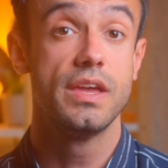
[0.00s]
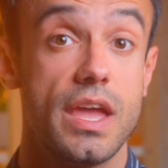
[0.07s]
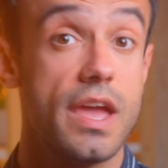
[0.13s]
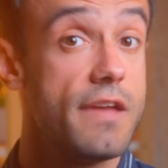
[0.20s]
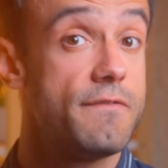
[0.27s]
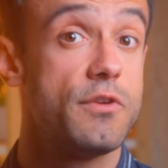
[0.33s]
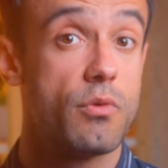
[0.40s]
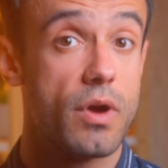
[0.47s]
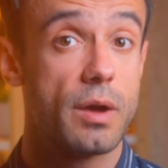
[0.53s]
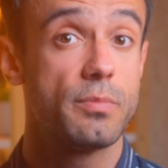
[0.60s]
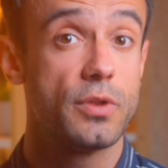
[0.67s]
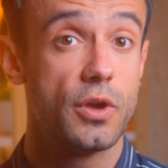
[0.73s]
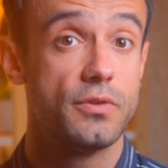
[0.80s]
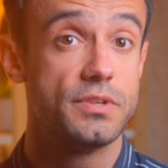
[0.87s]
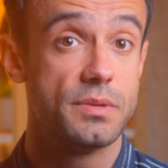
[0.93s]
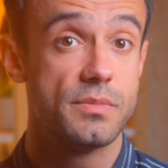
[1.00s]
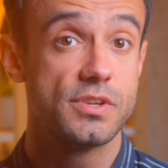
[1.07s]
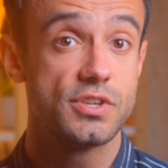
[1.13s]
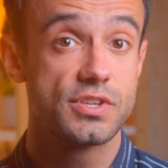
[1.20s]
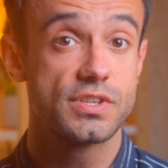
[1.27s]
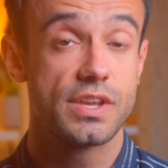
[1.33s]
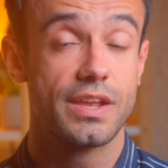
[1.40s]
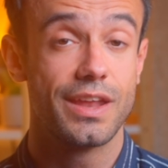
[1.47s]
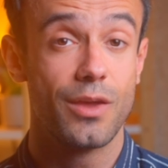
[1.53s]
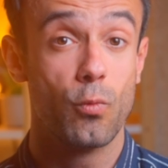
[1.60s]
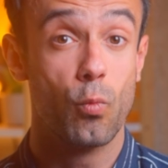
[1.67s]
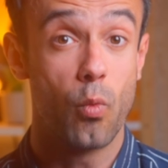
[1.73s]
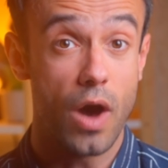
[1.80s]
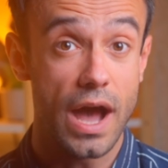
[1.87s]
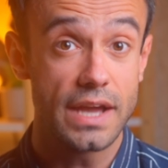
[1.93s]
If you upload images in a
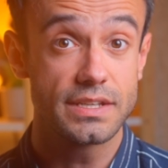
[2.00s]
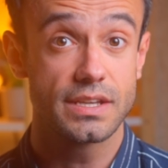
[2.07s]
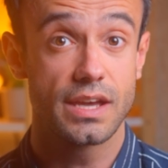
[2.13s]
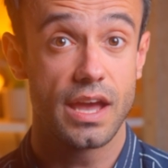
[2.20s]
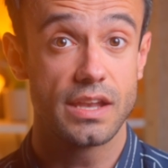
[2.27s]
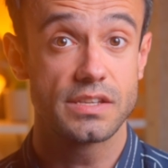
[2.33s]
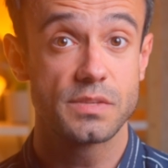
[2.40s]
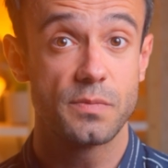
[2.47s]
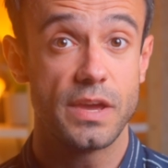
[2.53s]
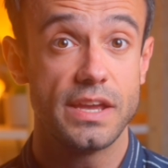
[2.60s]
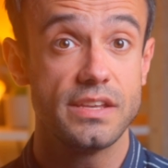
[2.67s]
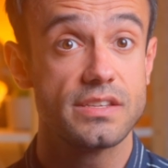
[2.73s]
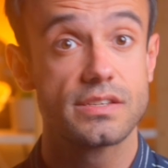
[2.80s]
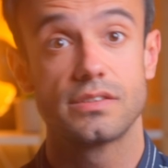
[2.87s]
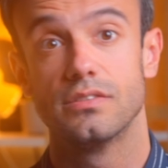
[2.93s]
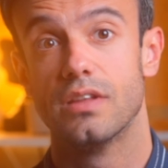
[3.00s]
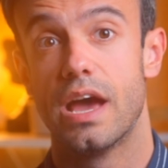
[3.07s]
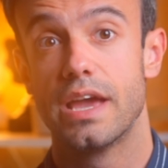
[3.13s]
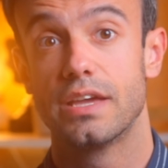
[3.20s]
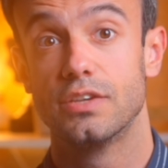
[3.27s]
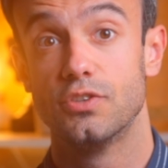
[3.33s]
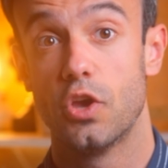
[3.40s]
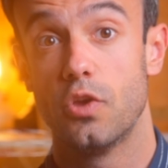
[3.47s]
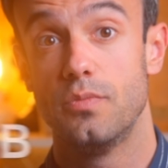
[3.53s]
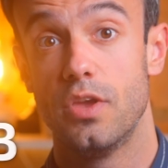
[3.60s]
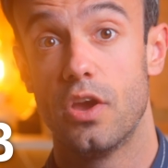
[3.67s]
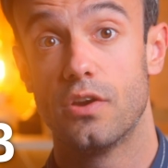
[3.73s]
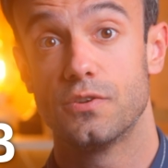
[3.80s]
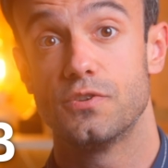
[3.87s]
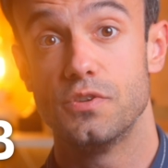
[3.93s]
wider color space, like Adobe
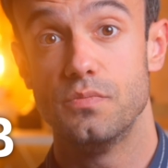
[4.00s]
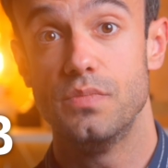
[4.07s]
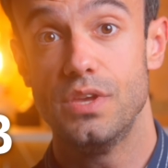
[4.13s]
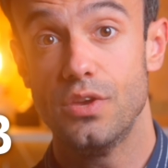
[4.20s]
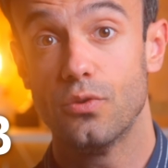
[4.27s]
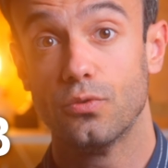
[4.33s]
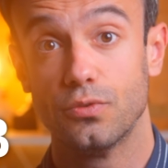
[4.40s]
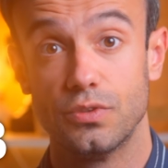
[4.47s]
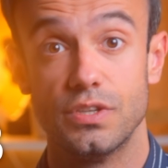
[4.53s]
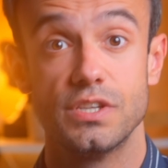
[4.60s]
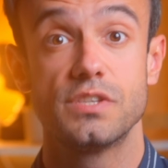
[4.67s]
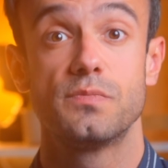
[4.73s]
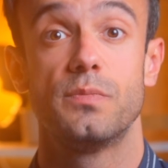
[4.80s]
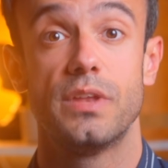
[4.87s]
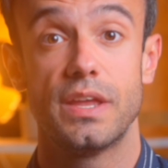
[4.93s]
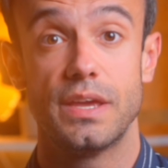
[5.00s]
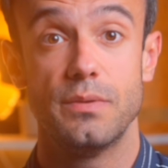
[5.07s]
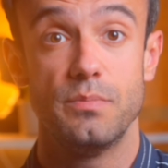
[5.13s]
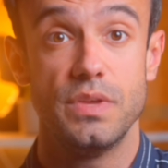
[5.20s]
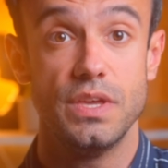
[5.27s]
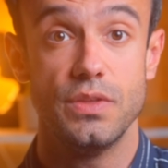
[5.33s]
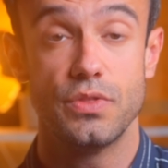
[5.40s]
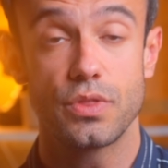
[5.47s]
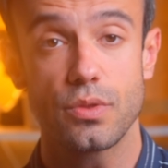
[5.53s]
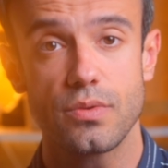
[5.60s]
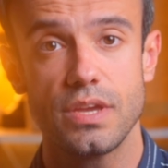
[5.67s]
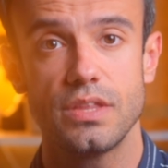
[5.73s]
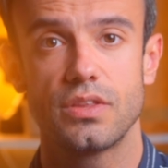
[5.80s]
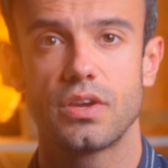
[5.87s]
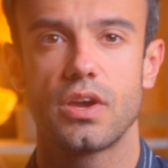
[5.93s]
RGB or Display
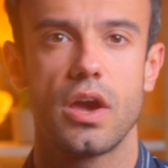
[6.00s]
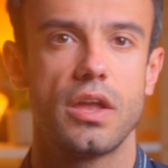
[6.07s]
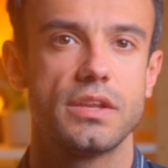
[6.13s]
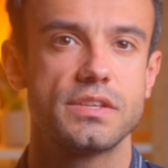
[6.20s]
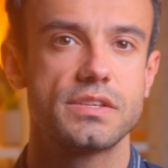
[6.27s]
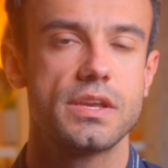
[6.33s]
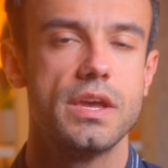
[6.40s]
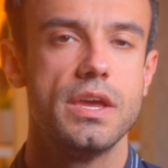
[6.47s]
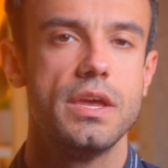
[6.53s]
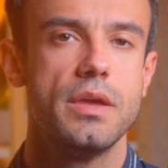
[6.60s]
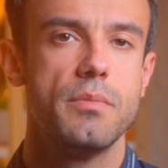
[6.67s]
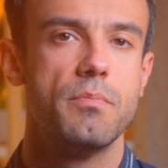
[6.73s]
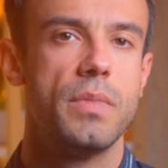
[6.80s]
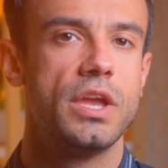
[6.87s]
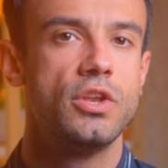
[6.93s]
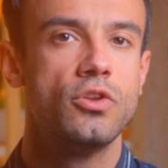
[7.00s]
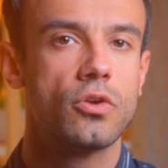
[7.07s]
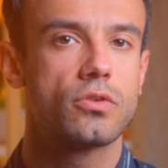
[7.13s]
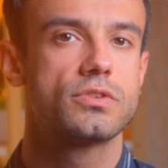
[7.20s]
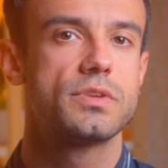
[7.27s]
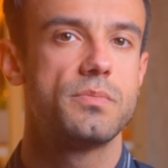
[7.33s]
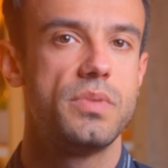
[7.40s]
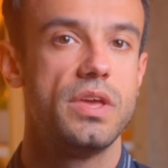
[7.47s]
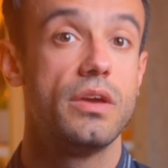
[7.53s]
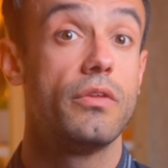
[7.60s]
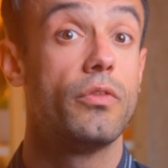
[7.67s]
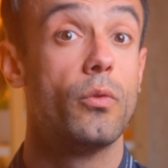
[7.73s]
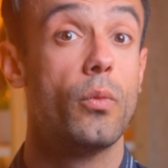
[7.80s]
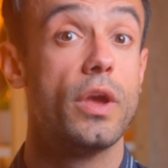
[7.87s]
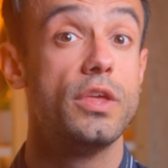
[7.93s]
P3, the colors may not appear
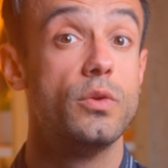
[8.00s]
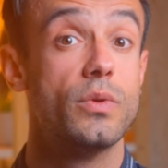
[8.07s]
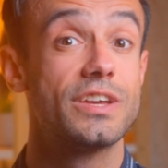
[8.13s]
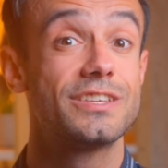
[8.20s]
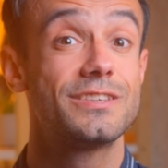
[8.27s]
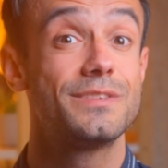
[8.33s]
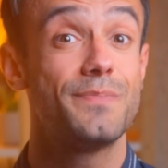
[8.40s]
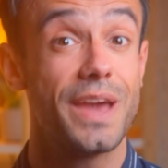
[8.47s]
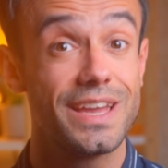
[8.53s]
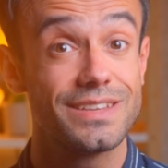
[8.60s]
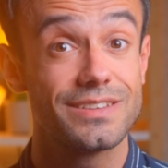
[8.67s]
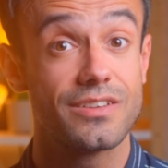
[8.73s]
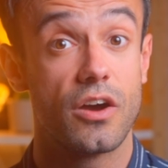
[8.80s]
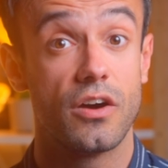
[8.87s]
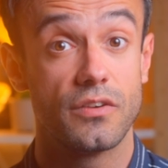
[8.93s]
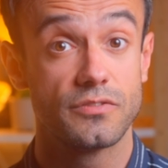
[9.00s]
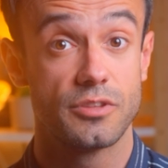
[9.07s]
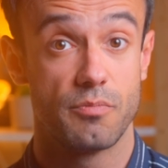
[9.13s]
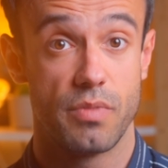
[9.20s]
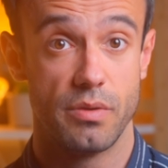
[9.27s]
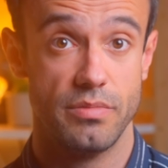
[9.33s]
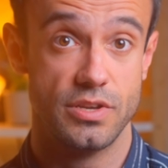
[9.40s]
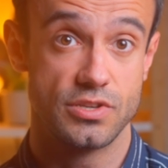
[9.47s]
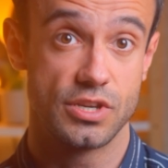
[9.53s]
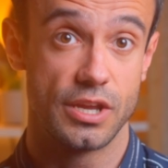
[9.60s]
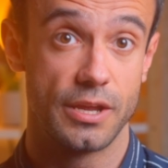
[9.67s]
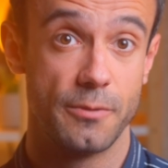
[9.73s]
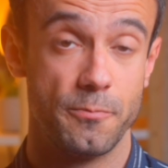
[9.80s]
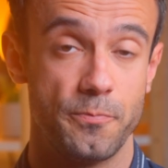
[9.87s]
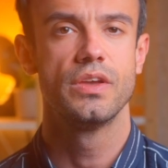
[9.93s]
the way you expected after
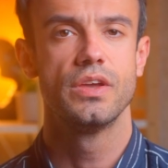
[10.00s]
publishing.